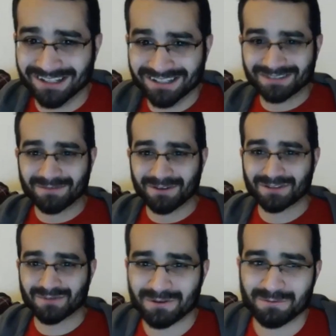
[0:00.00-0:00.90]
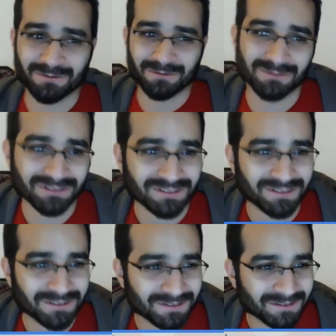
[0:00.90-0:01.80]
What the fuck's wrong with you people?
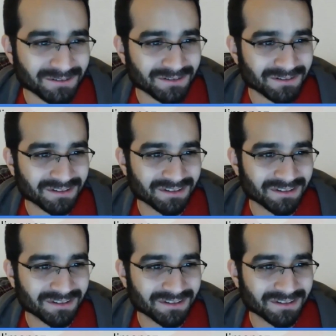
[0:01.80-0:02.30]
How about a